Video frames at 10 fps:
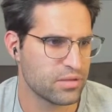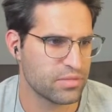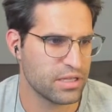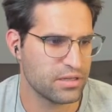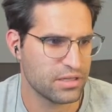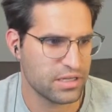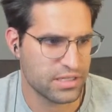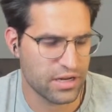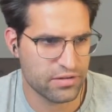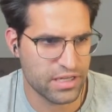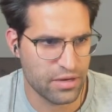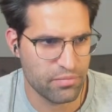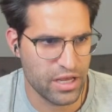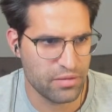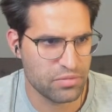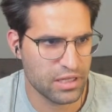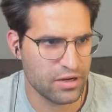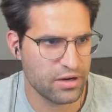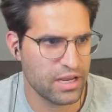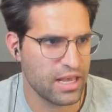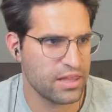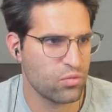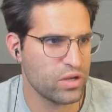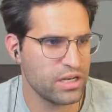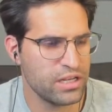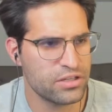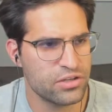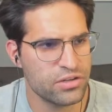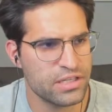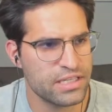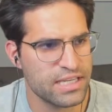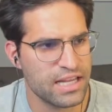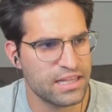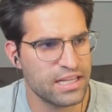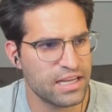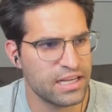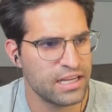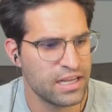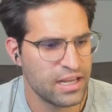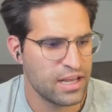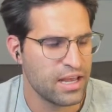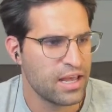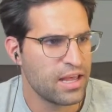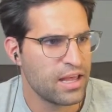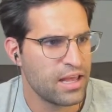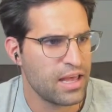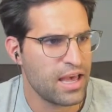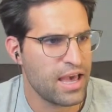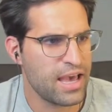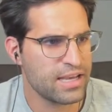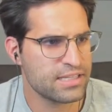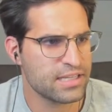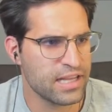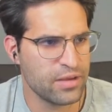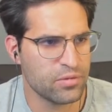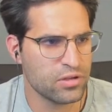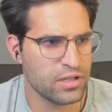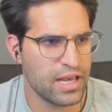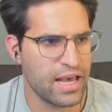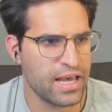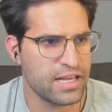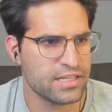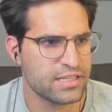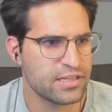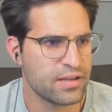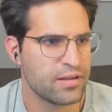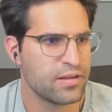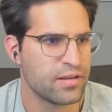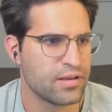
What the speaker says: something, instead of saying main player. And then we need to set the X label as